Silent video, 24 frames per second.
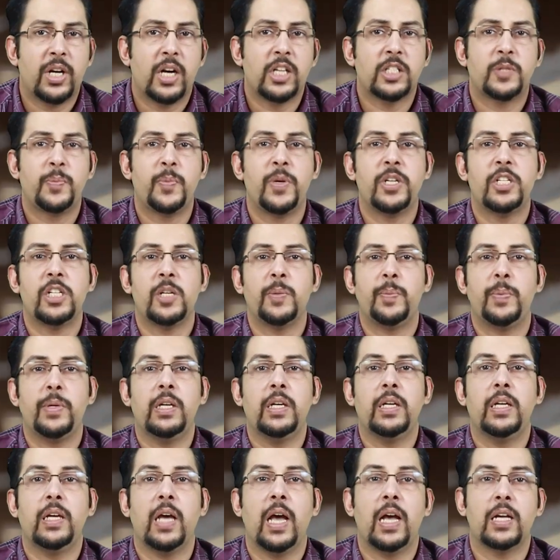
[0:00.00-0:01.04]
Shah's
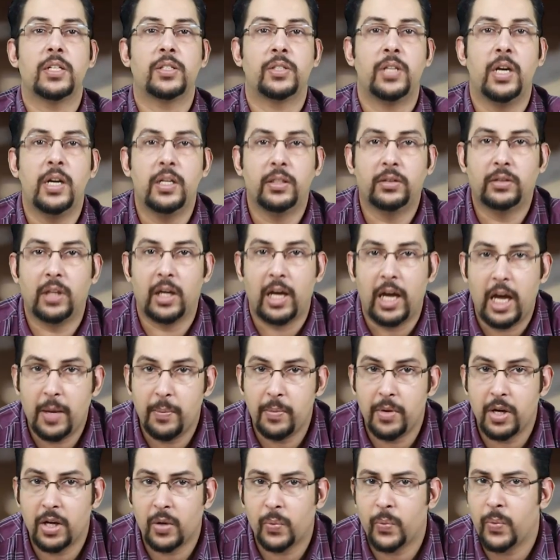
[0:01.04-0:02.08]
BJP has hit the
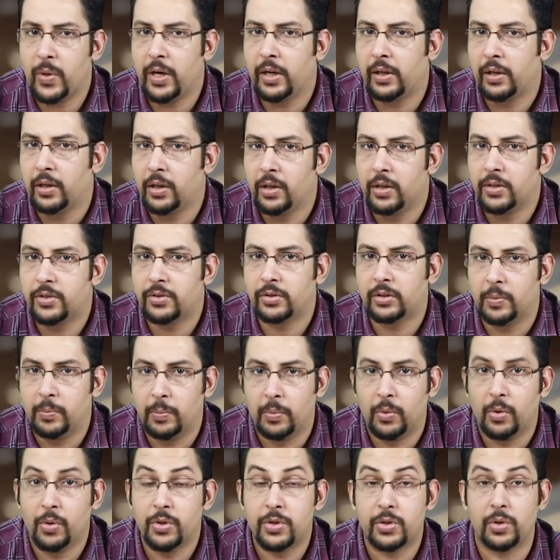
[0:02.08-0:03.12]
hammer where it hurts the
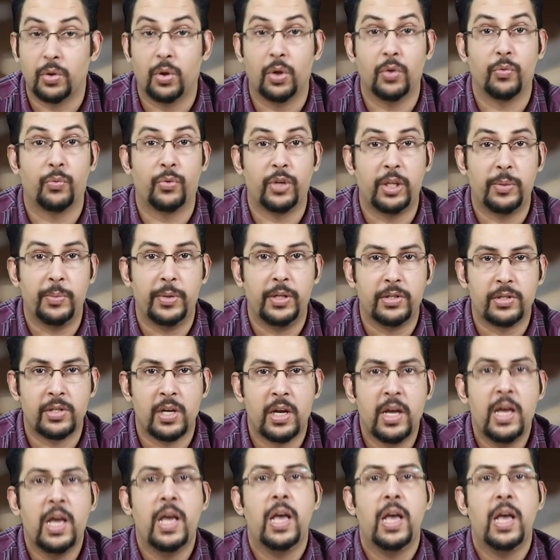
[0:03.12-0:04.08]
most on freebies.